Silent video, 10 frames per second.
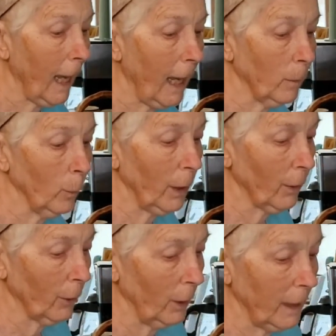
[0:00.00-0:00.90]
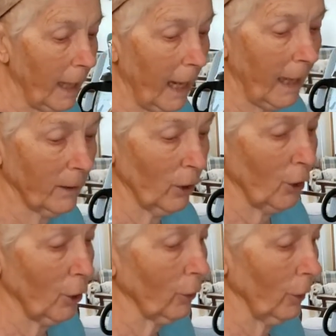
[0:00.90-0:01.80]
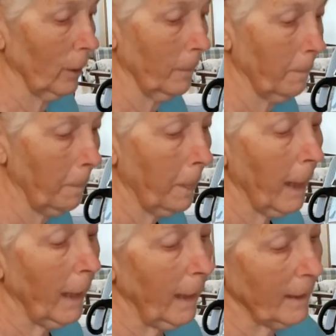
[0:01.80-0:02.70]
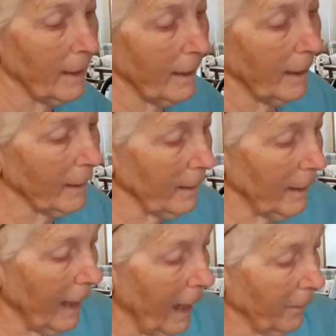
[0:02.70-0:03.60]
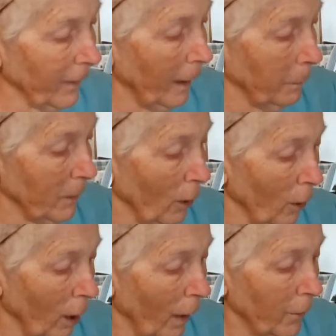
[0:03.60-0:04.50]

and we are going to add the sugar. It's 6.5 cups of